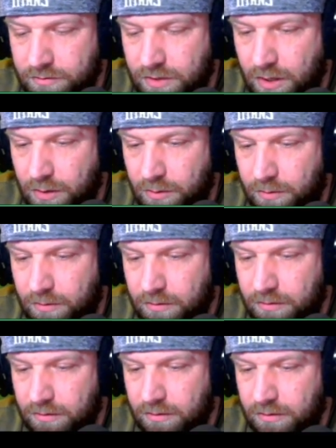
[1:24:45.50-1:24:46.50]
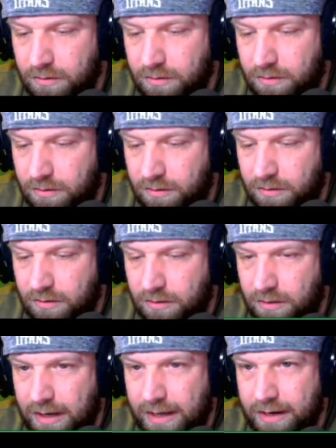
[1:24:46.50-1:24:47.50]
So
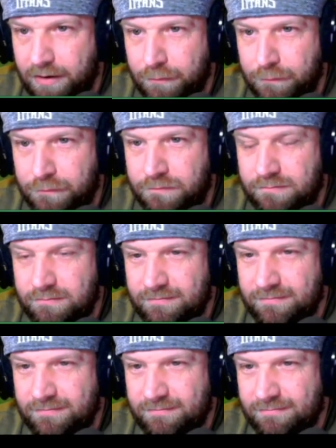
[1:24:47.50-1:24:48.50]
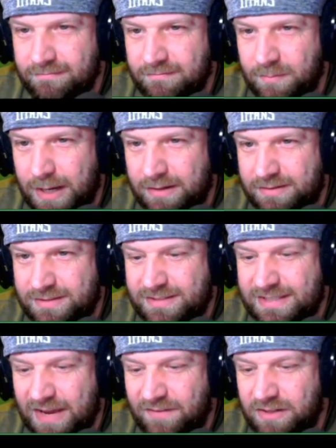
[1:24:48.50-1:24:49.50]
out of about
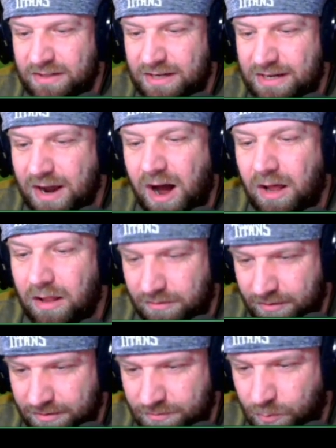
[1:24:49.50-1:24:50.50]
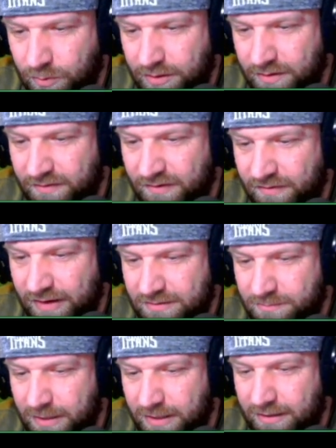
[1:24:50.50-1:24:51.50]
seventy dollars worth of
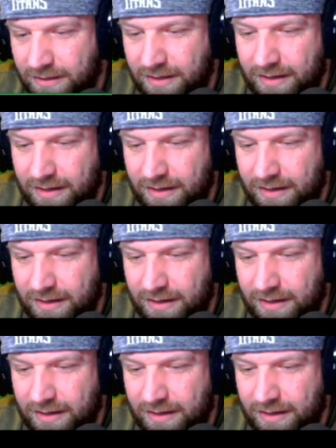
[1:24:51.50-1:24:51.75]
investment,